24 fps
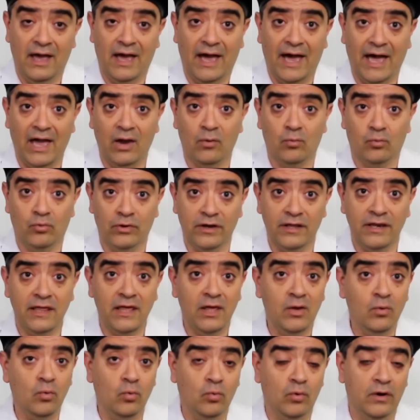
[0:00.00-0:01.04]
I
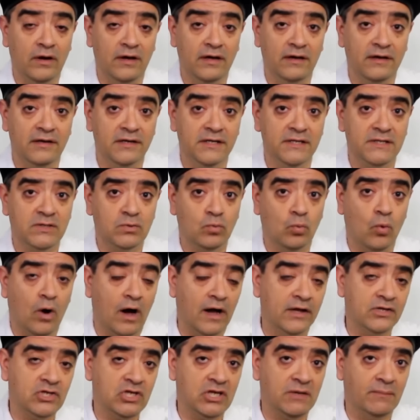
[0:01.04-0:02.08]
really was
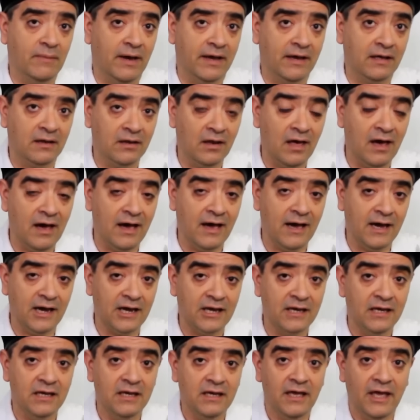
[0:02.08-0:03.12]
watching my clock